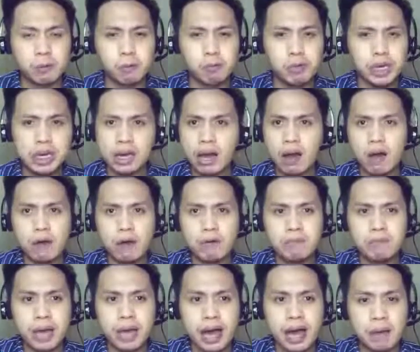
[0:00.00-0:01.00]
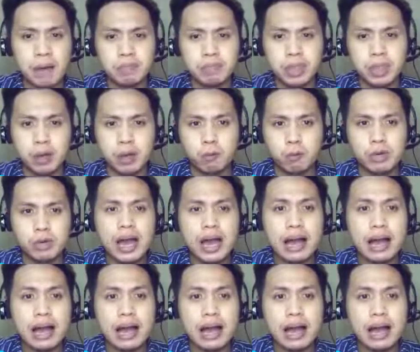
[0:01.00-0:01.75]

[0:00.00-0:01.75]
we are we